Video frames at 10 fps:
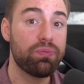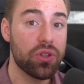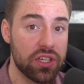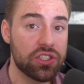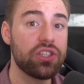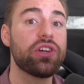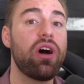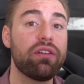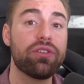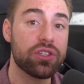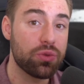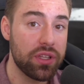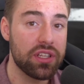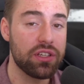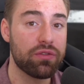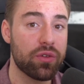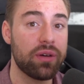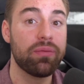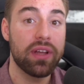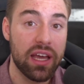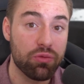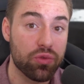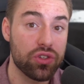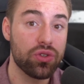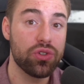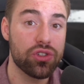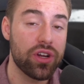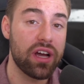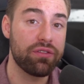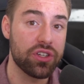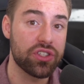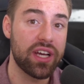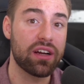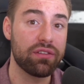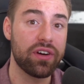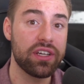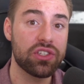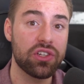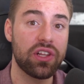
can put things into your offer to sweeten the deal for them and reduce their effort and sacrifice,